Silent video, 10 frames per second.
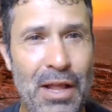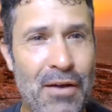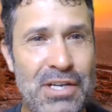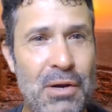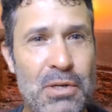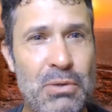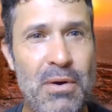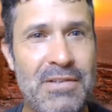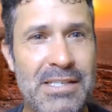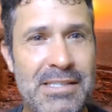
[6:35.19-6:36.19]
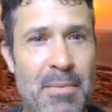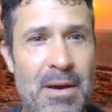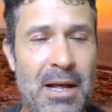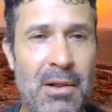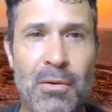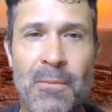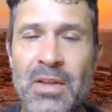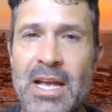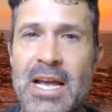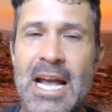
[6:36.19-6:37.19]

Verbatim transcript: I would love to hear what you have to say about Elul.